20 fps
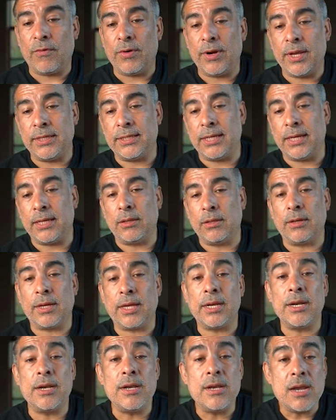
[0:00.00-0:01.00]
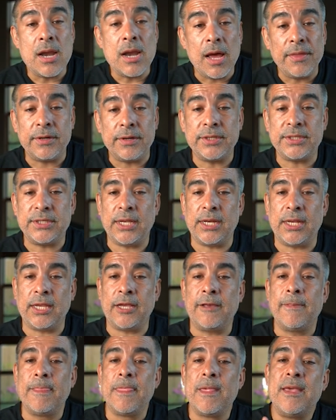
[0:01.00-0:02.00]
and take a look at another
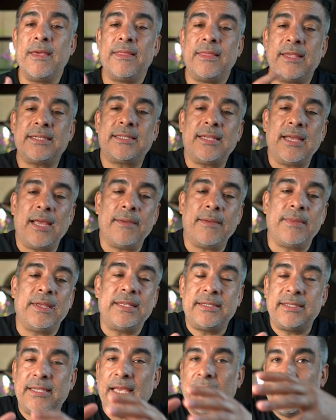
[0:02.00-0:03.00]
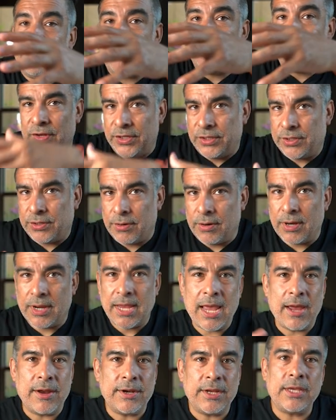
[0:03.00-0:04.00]
city. This time, instead of Ventura
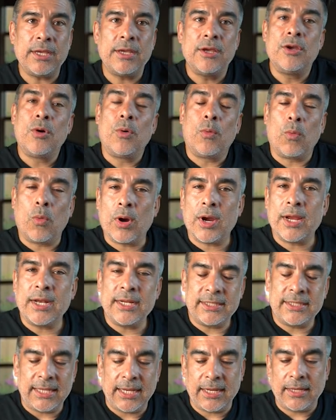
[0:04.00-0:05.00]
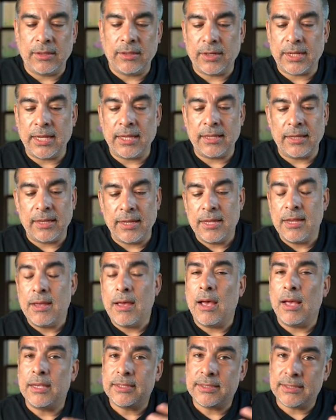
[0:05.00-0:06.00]
County, we're going to take a look at
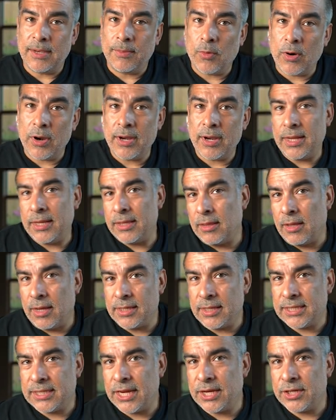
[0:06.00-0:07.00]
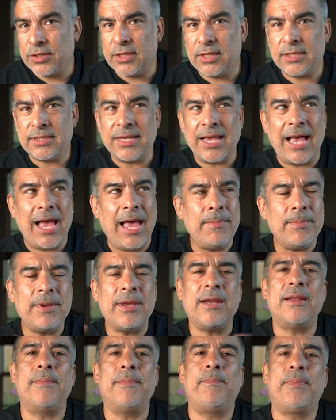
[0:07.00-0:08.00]
somewhere in Los Angeles. I'm
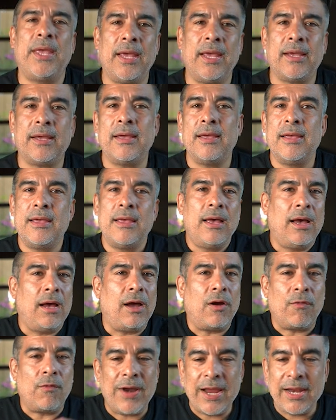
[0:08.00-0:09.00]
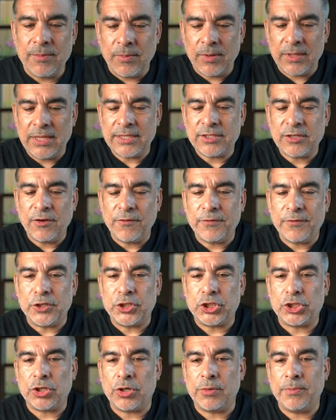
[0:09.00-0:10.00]
going to pick a random one. Let's go for
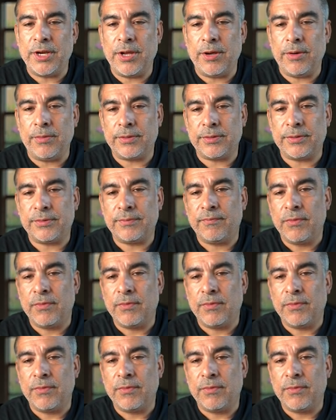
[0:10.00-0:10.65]
Sherman Oaks.